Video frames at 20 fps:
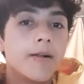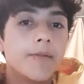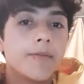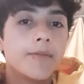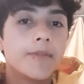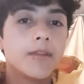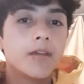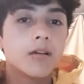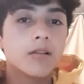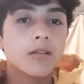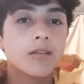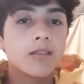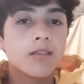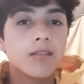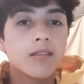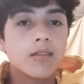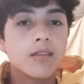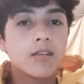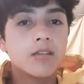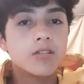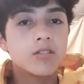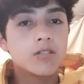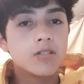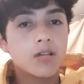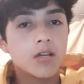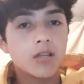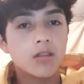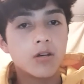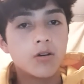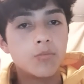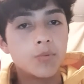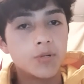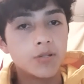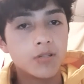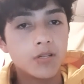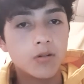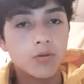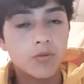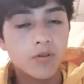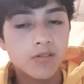The only thing that they checked over
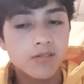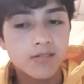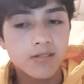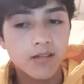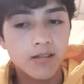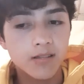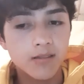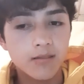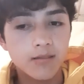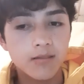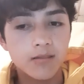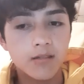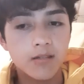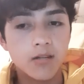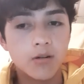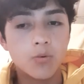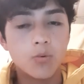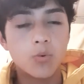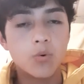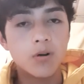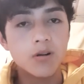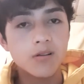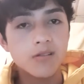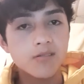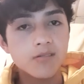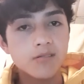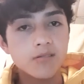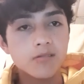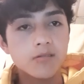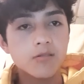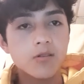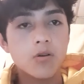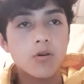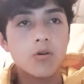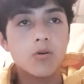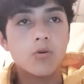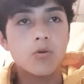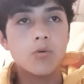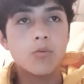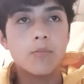there was that there were
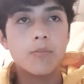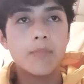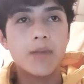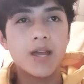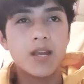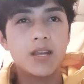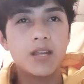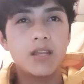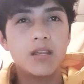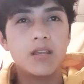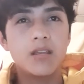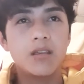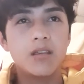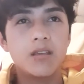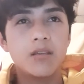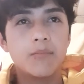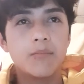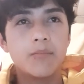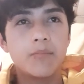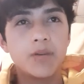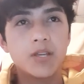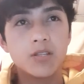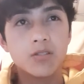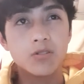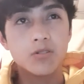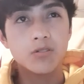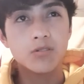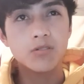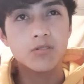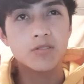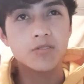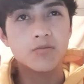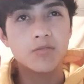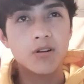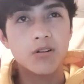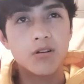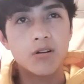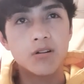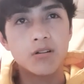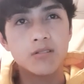so many pictures
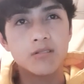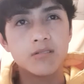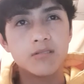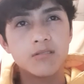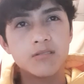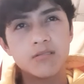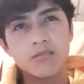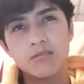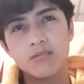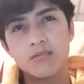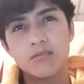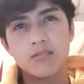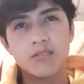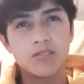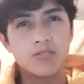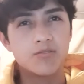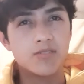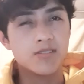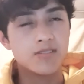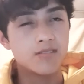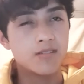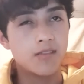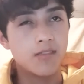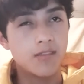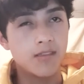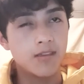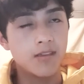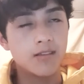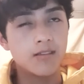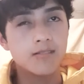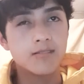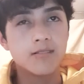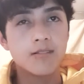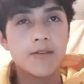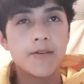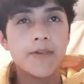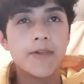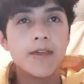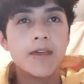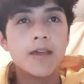regarding to interesting things
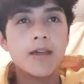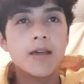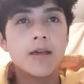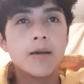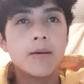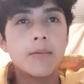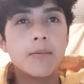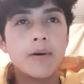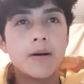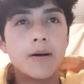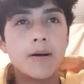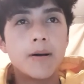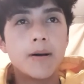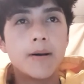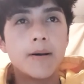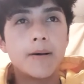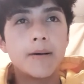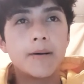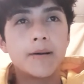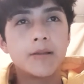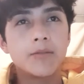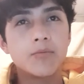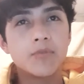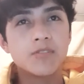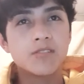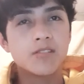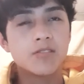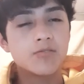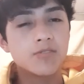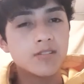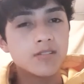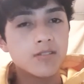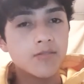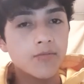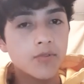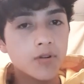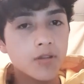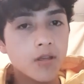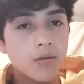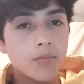uh, it was interesting
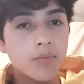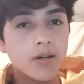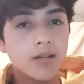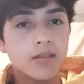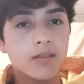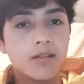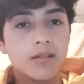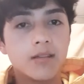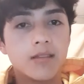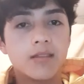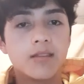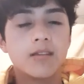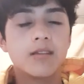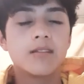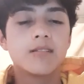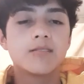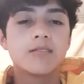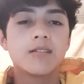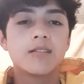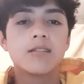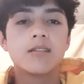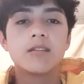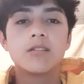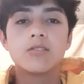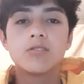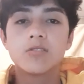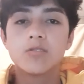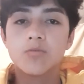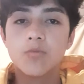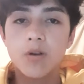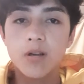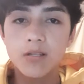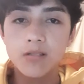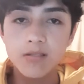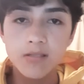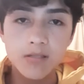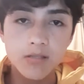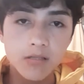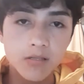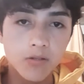for them, but the thing is that they just
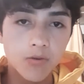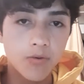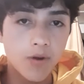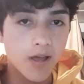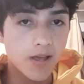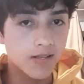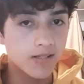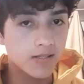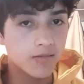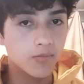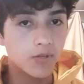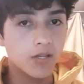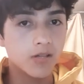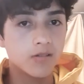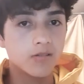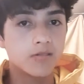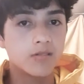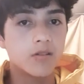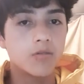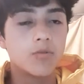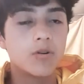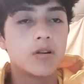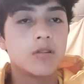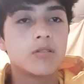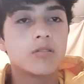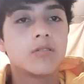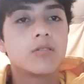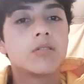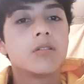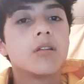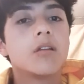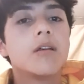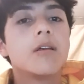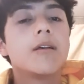wanted to rest because they were injured.